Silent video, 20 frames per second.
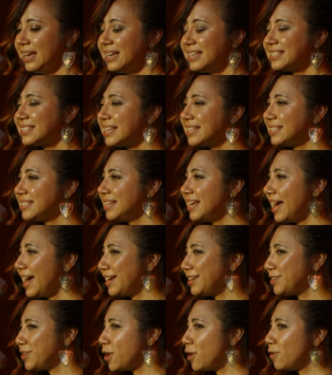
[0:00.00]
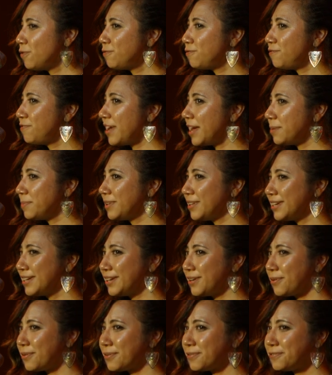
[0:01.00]
Since he had no
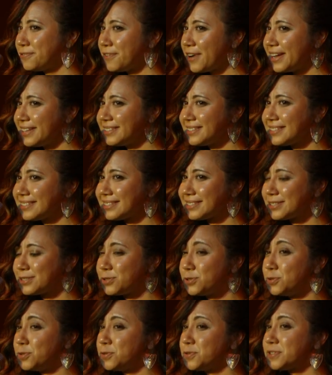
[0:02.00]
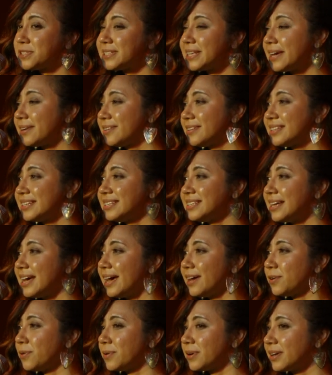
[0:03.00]
family or friends to settle the
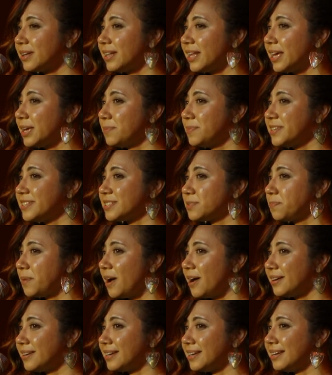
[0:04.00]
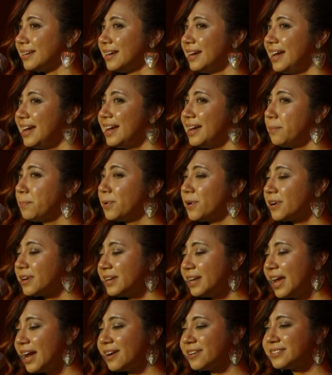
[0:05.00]
debt or claim his body, Burke
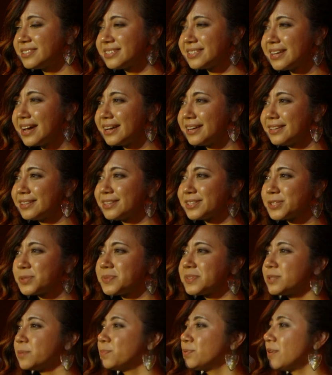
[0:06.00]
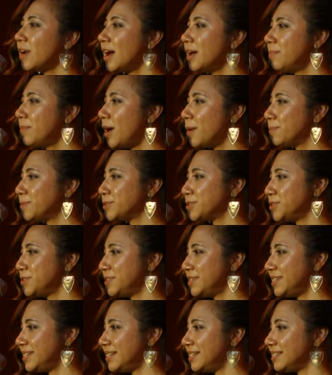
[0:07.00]
and Hare decided this was a prime
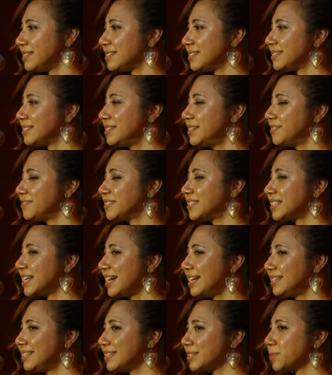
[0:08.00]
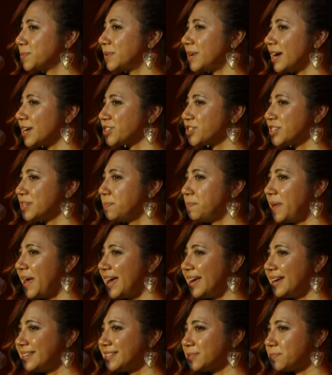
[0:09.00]
opportunity to see if scientists would actually
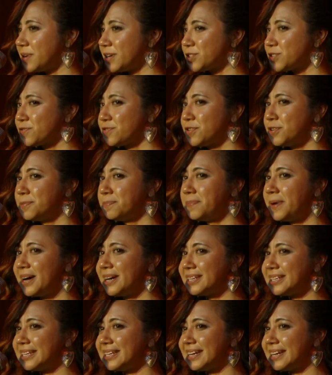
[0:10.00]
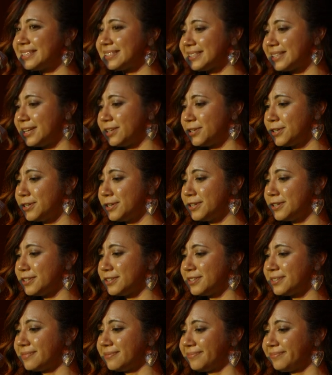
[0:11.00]
pay as much for a body as they'd heard.